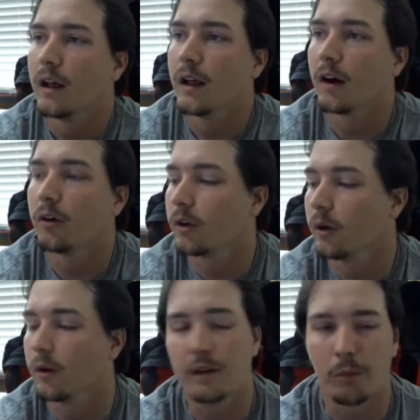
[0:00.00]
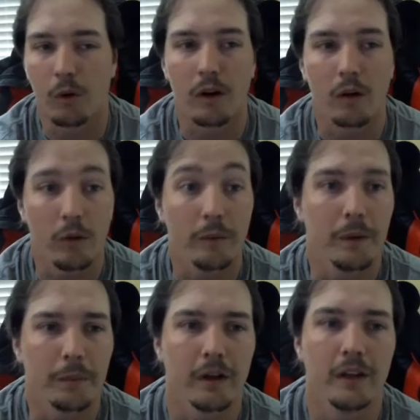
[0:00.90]
And I'll go into more on what
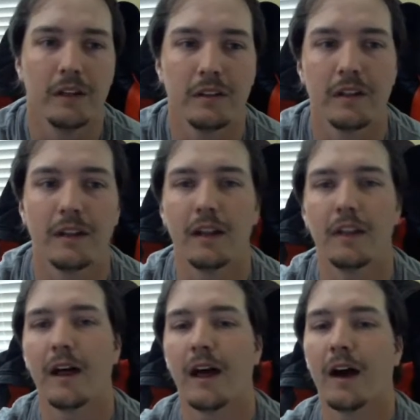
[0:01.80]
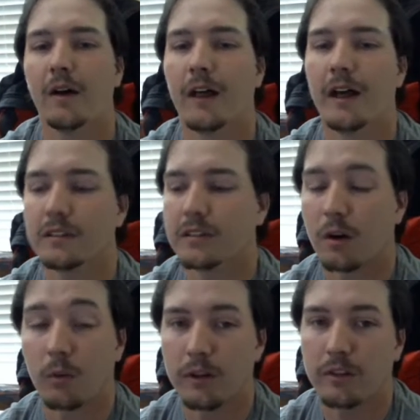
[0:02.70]
memory is and how that's
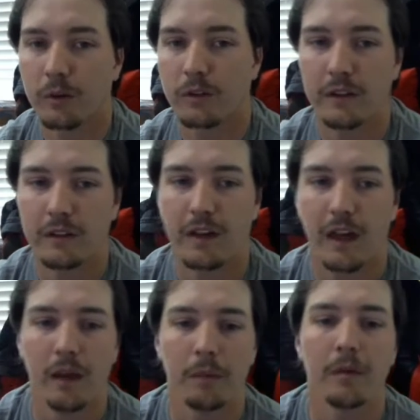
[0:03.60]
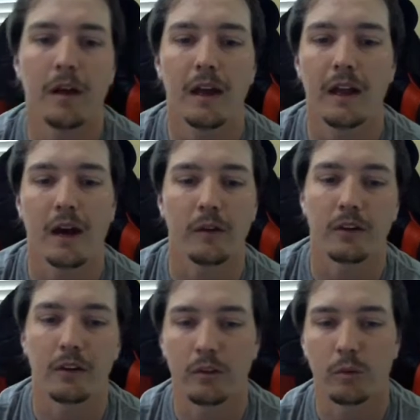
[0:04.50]
our resource in this game and how
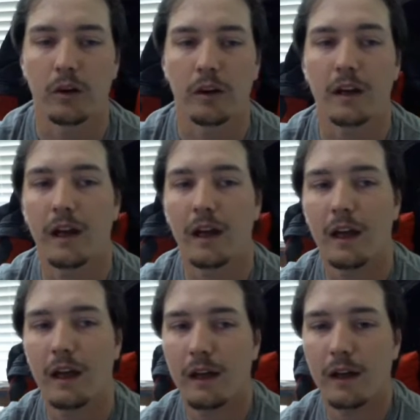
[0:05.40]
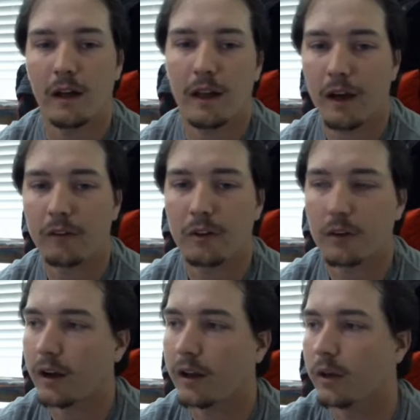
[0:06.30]
turns work
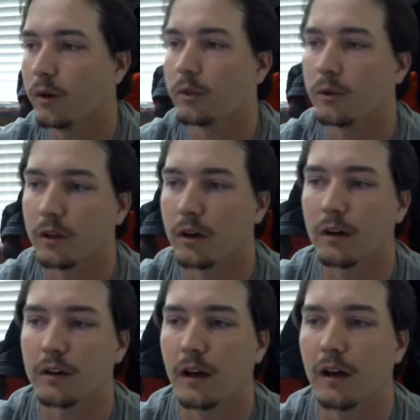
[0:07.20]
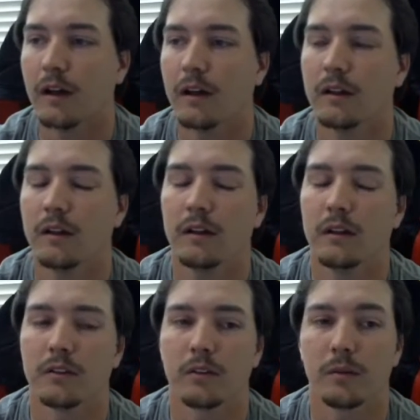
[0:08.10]
after I go through the card
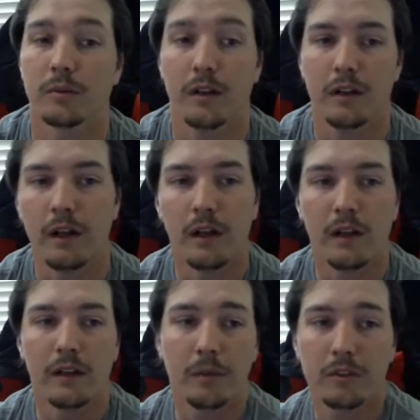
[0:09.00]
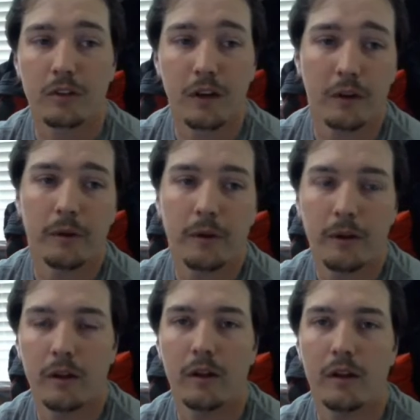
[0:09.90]
description, demonstrate on
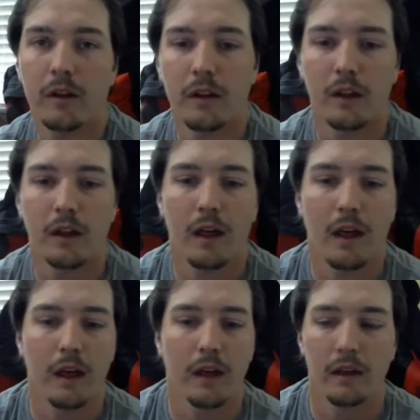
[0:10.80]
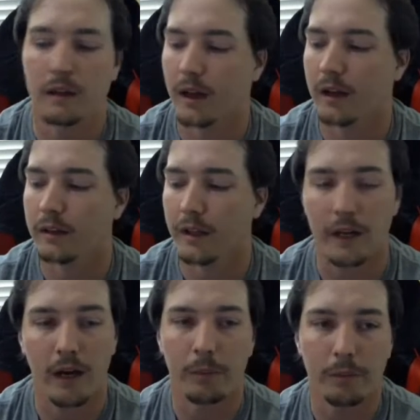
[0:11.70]
a kind of laid
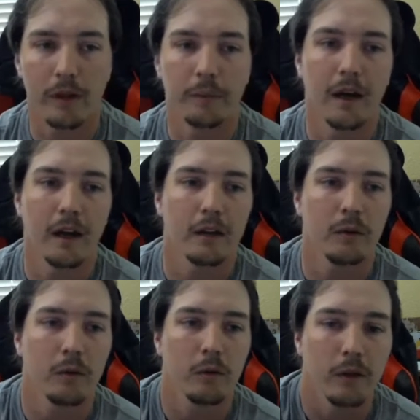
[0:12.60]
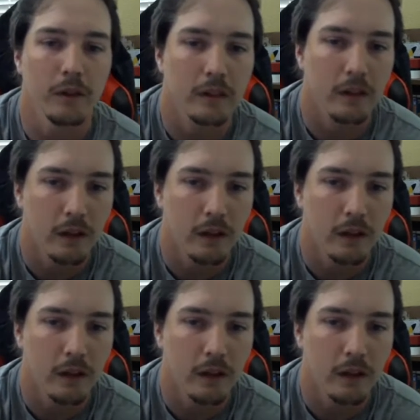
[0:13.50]
out playmat with